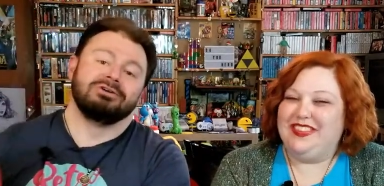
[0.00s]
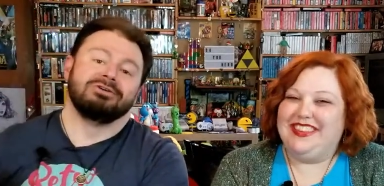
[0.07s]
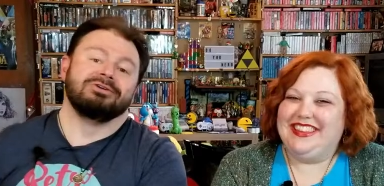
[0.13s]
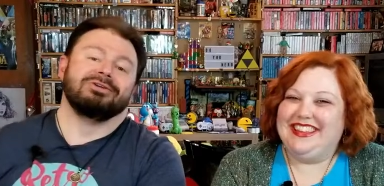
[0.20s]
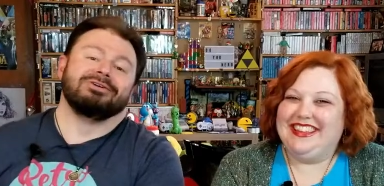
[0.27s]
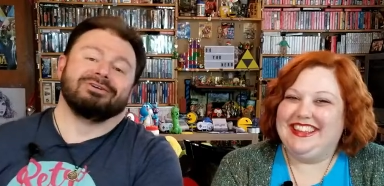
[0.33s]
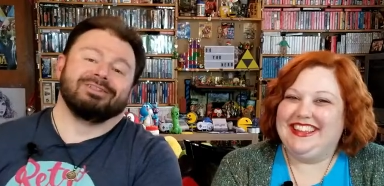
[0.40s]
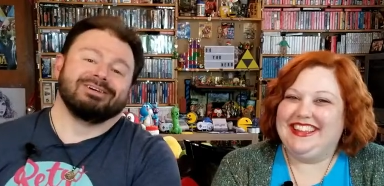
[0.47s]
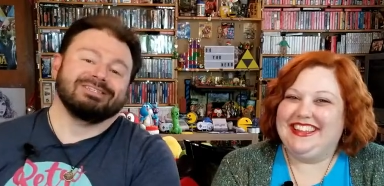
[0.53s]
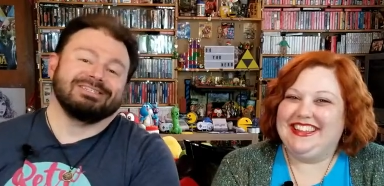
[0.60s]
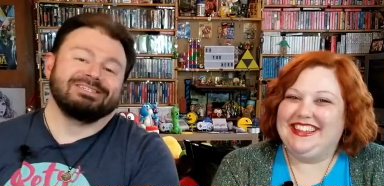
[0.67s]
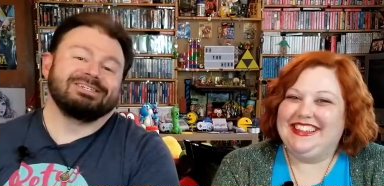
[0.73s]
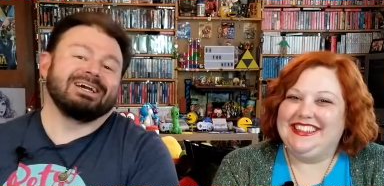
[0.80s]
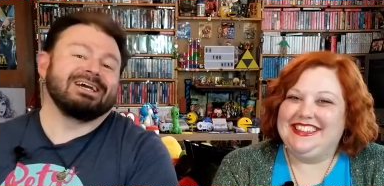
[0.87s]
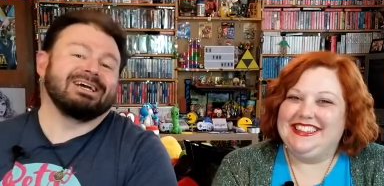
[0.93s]

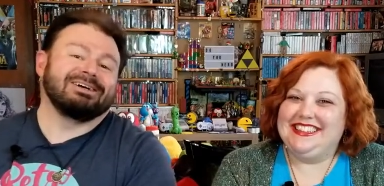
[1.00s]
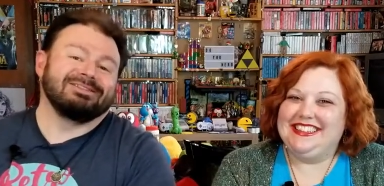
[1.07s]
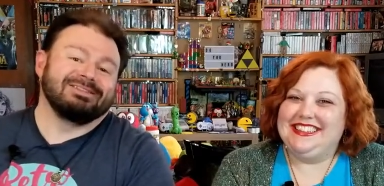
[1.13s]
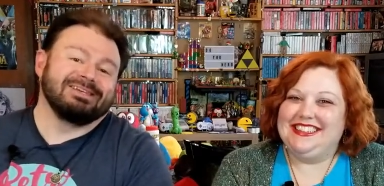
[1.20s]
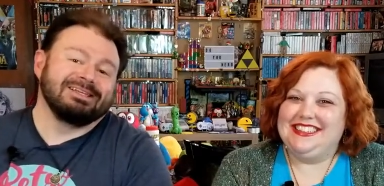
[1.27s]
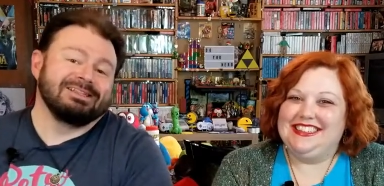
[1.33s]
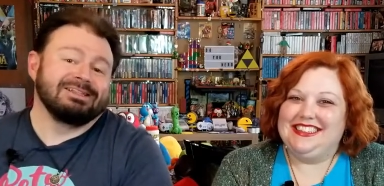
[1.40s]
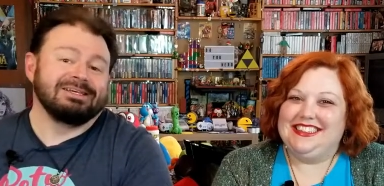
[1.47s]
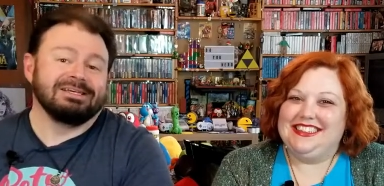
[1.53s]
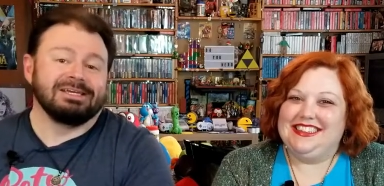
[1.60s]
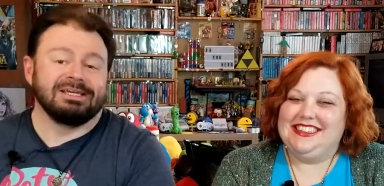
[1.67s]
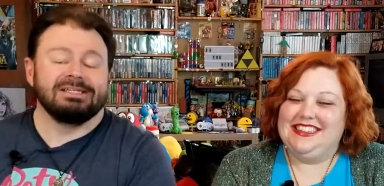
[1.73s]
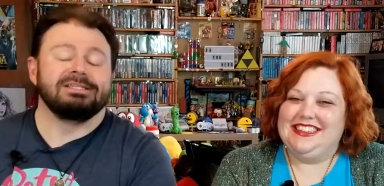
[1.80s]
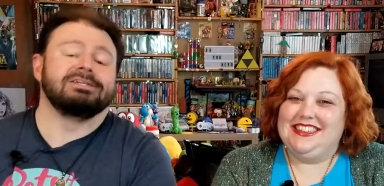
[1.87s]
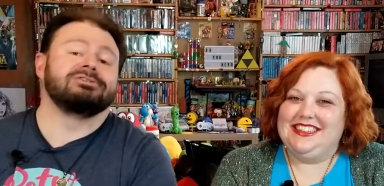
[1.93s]
Speaker 1: Nerdlings, check out the link
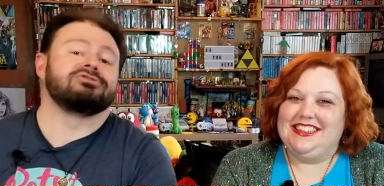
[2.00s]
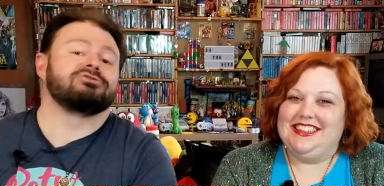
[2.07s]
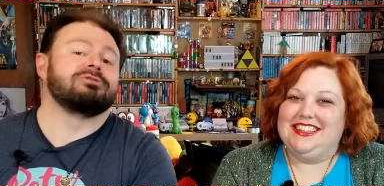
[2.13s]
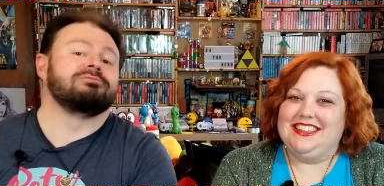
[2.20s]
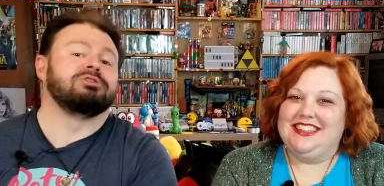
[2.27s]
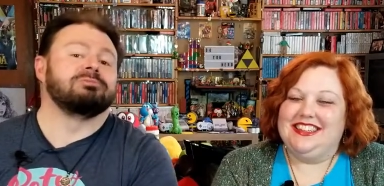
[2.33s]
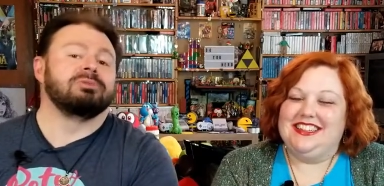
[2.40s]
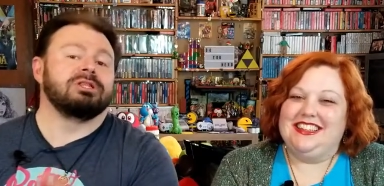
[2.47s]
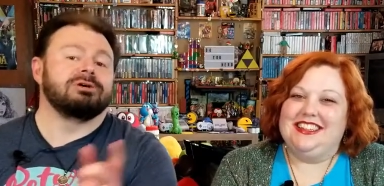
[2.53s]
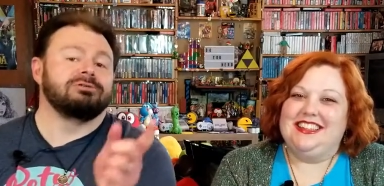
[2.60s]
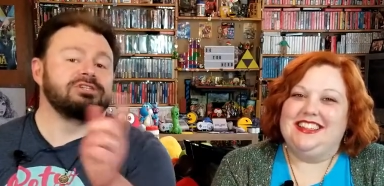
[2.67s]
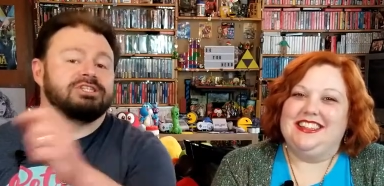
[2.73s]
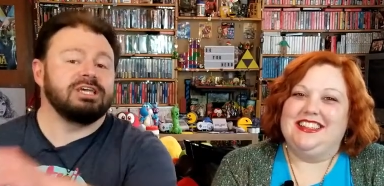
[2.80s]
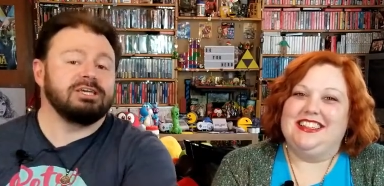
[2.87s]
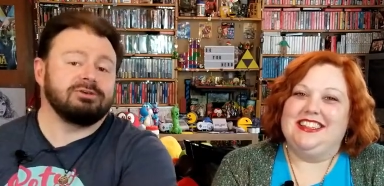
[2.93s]
in the description below
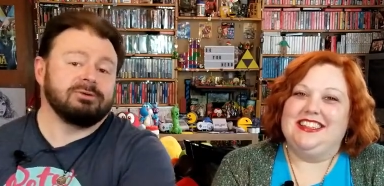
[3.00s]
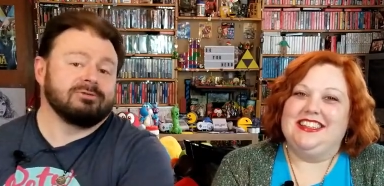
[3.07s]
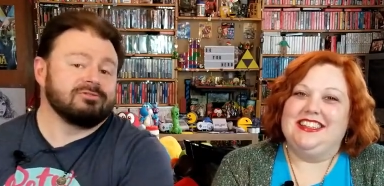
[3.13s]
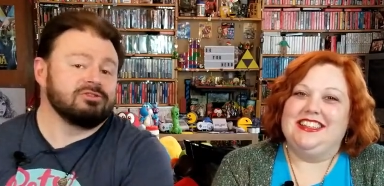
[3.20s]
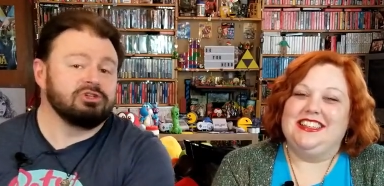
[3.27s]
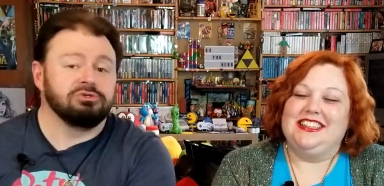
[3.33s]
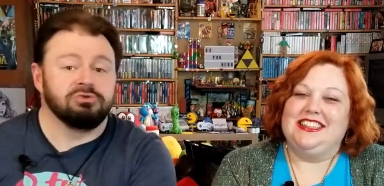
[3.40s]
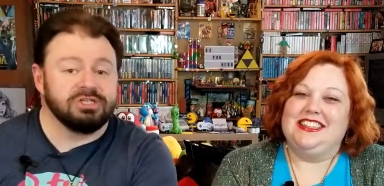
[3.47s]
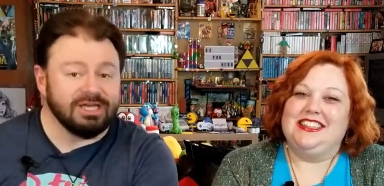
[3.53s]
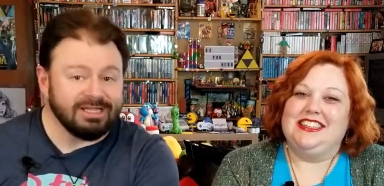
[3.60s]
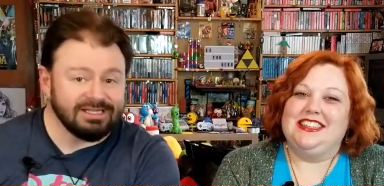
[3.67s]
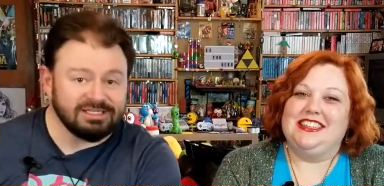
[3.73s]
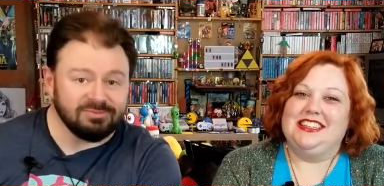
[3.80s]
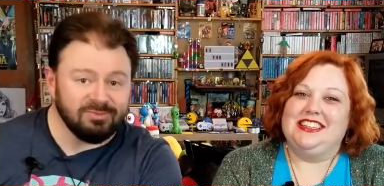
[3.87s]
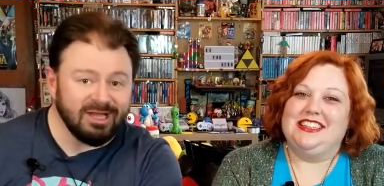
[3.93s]
to take you over to
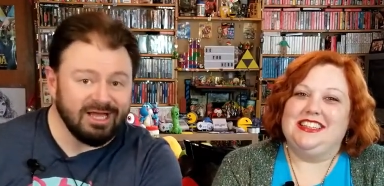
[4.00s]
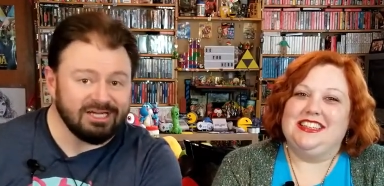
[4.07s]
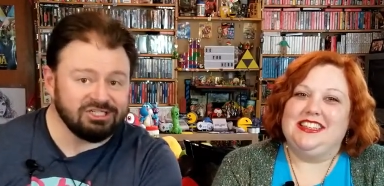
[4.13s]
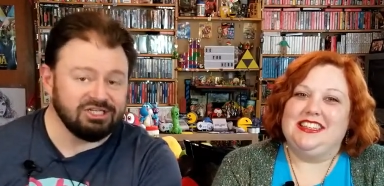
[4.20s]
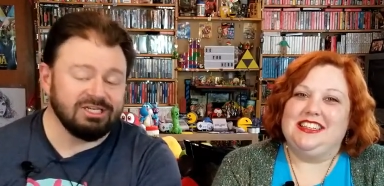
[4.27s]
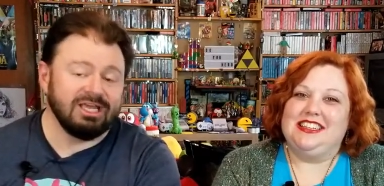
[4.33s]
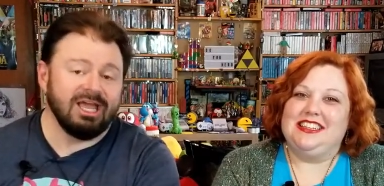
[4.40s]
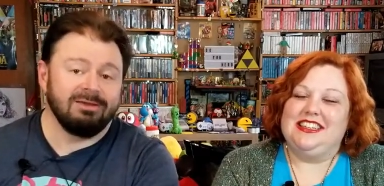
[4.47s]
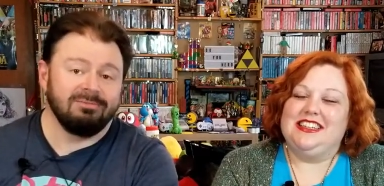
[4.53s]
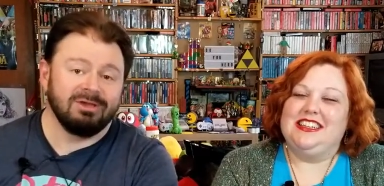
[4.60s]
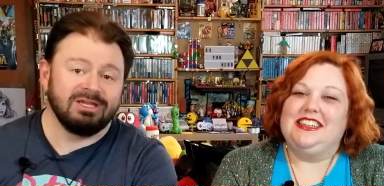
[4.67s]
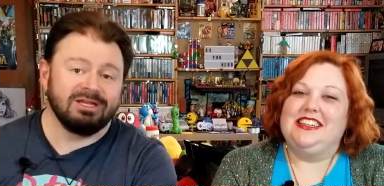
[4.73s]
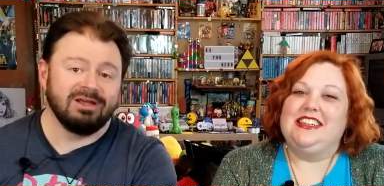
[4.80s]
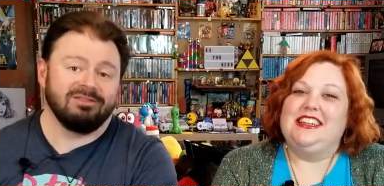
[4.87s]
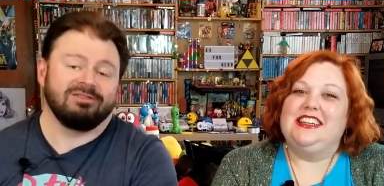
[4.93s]
Telesplash
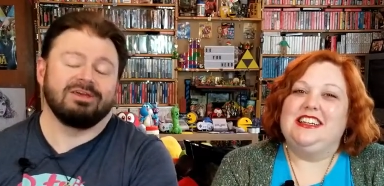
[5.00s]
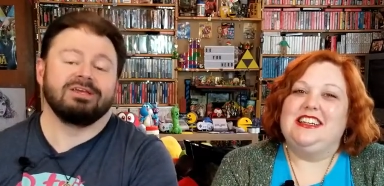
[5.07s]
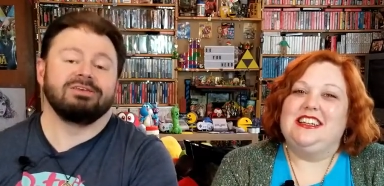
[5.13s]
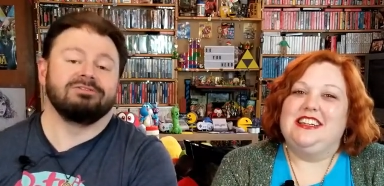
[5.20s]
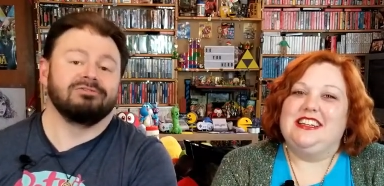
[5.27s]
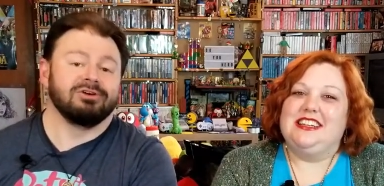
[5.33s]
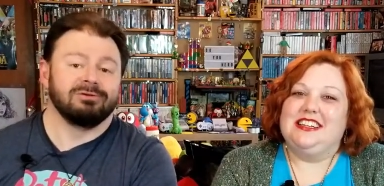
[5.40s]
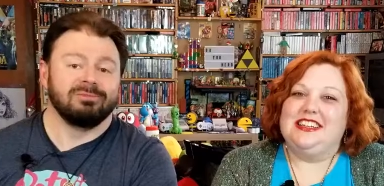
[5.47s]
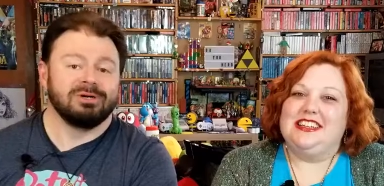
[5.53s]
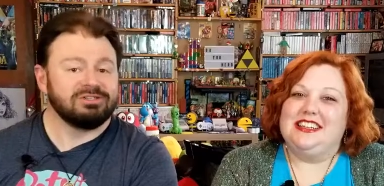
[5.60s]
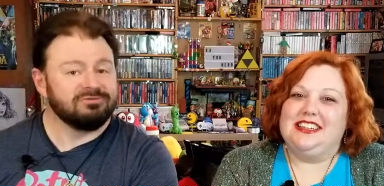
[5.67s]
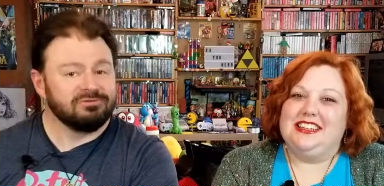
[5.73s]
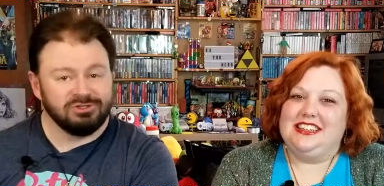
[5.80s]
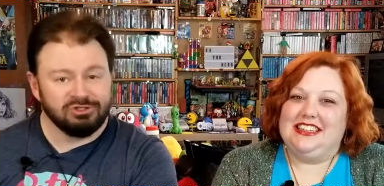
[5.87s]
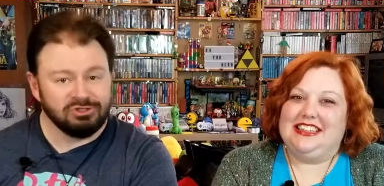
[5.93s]
Gaming. Thank you very much
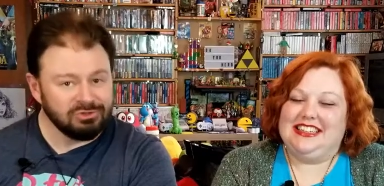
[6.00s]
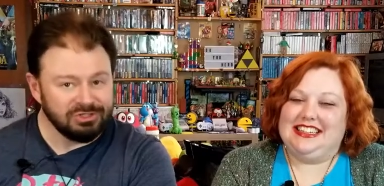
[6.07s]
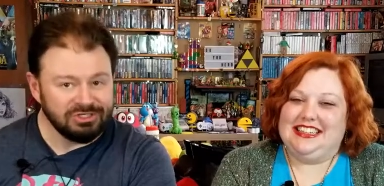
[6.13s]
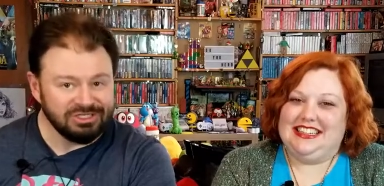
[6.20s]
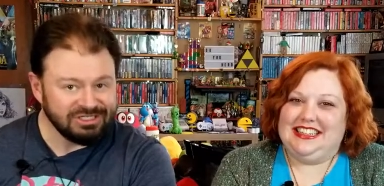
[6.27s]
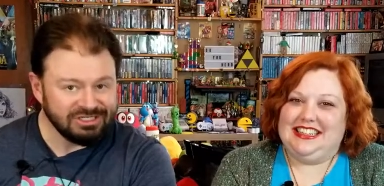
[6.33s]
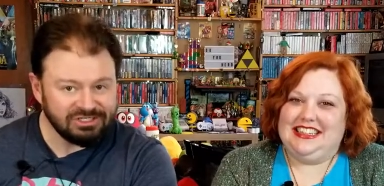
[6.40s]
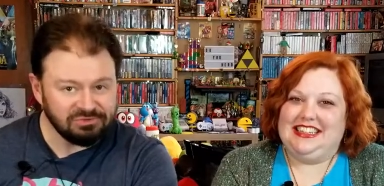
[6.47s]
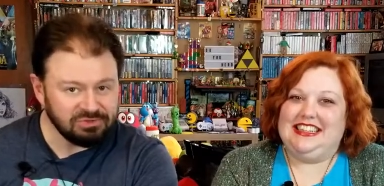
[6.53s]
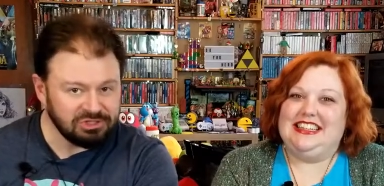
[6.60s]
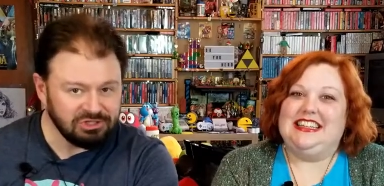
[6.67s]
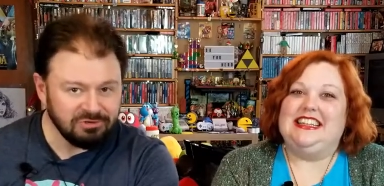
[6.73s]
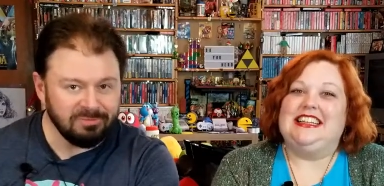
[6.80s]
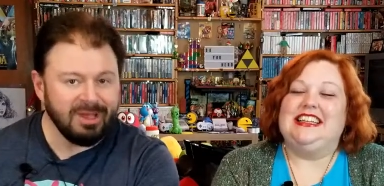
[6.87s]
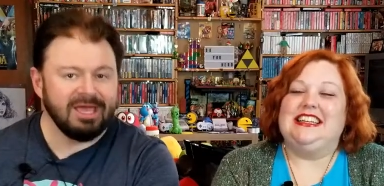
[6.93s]
for joining us
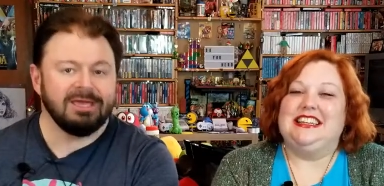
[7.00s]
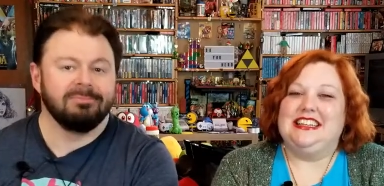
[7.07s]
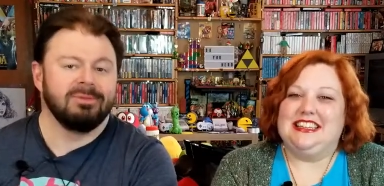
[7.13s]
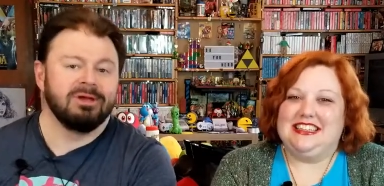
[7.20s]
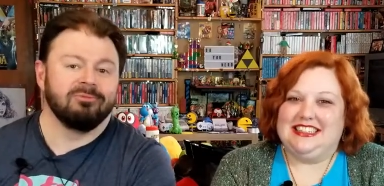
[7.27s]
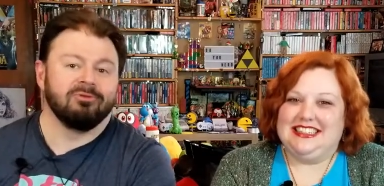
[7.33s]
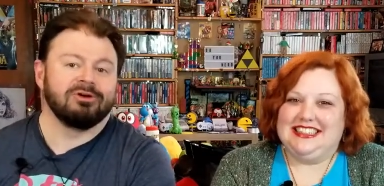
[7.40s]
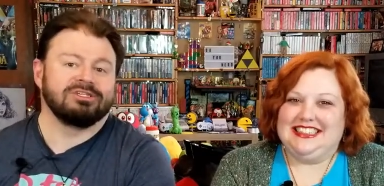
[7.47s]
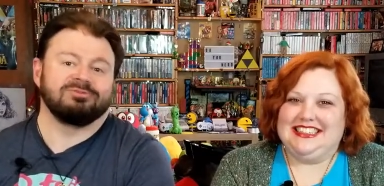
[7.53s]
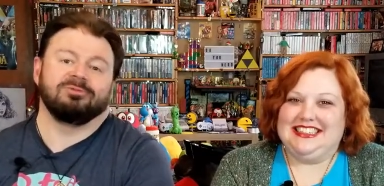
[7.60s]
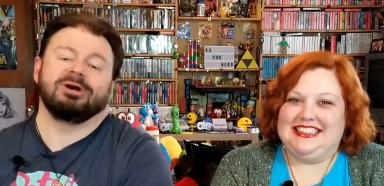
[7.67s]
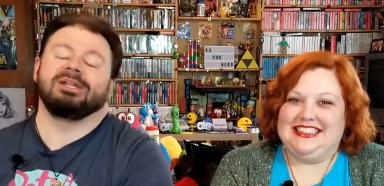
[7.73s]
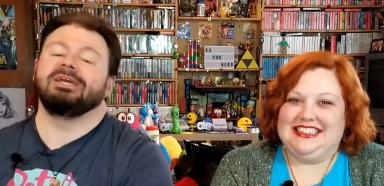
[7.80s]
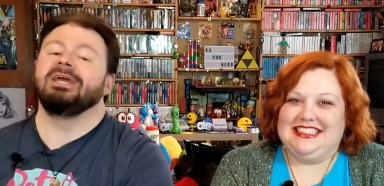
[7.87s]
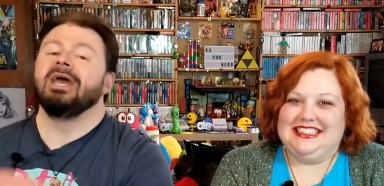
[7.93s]
with your Mega Memories,
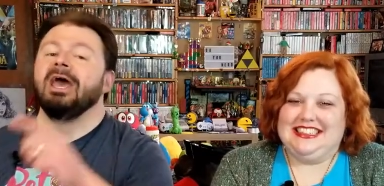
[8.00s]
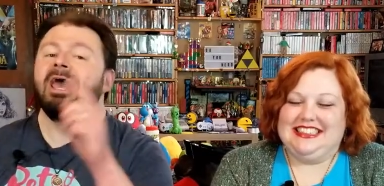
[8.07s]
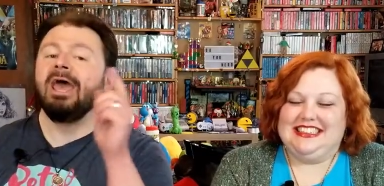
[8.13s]
buddy.